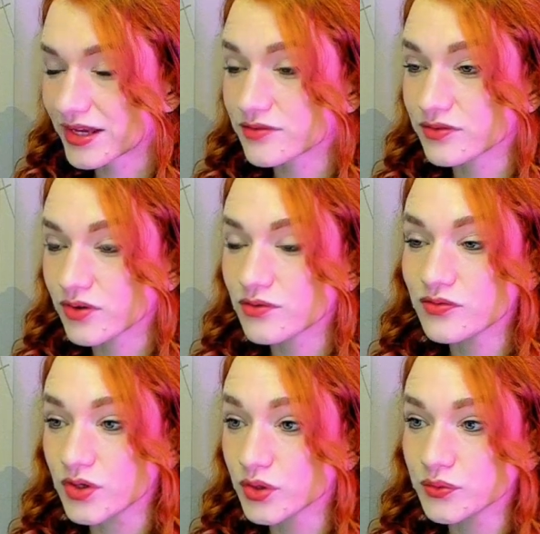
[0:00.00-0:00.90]
kind of
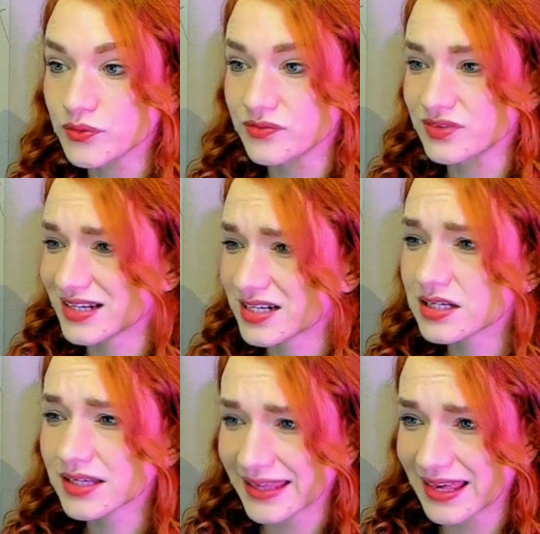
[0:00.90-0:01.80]
go forward with
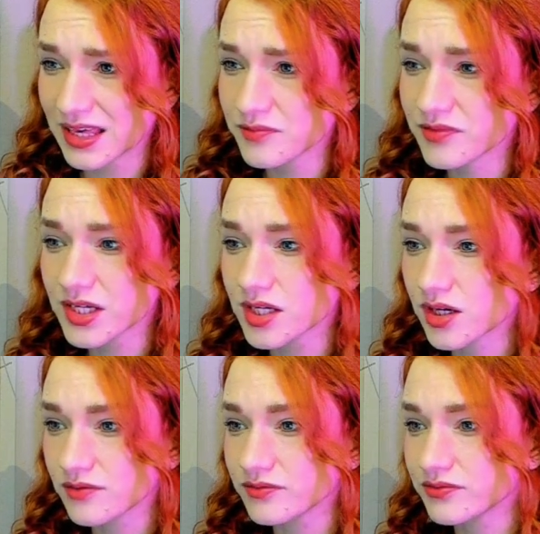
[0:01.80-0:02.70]
their game very
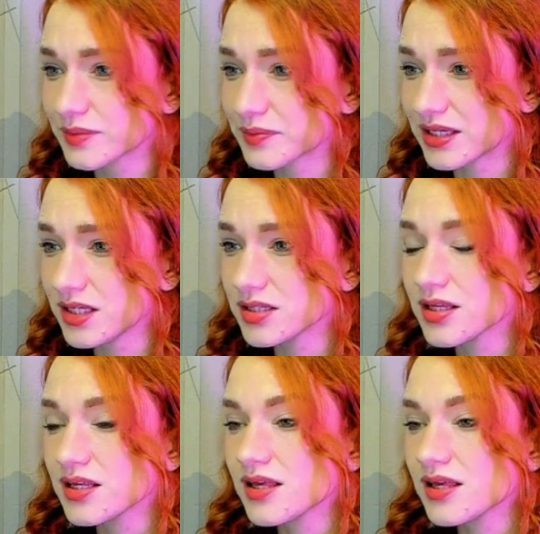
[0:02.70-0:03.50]
comfortably.